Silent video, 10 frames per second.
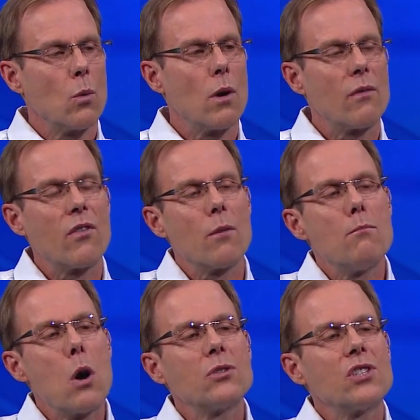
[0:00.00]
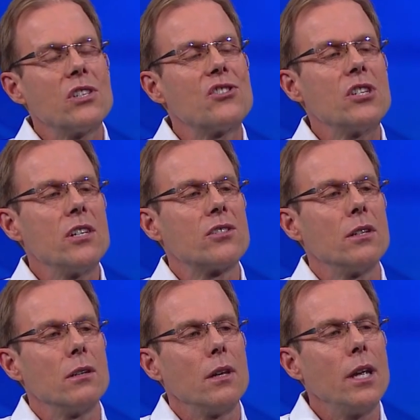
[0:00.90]
Well, for most of the
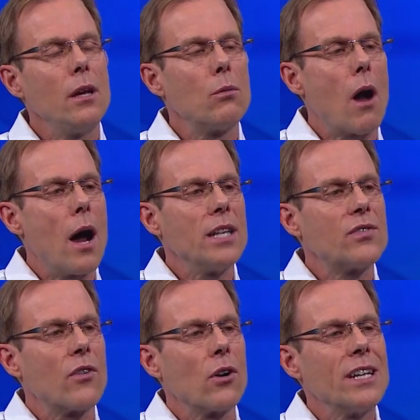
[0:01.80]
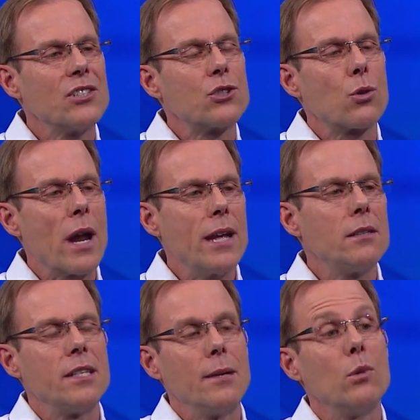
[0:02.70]
season, he rides for his
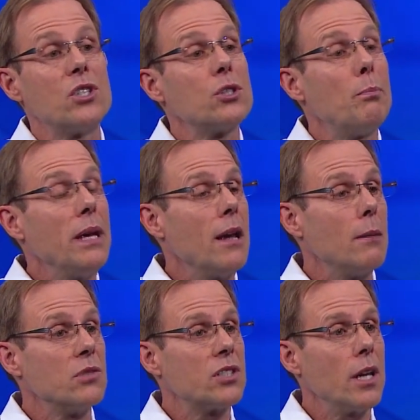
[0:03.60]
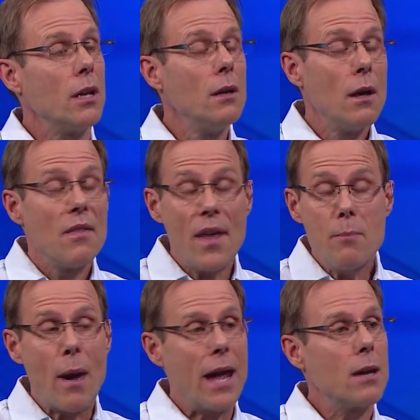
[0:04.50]
trade team, which is BMC. They
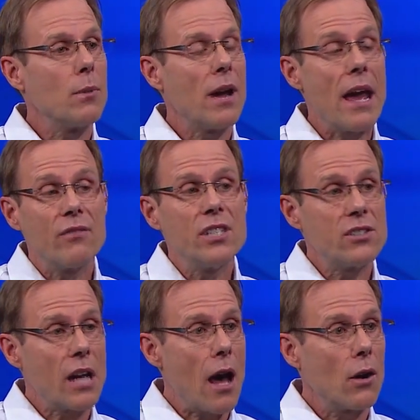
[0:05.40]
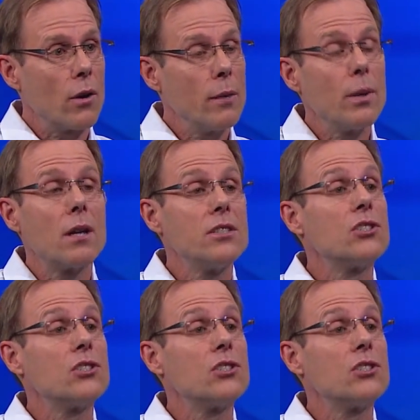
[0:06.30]
pay him a hefty salary because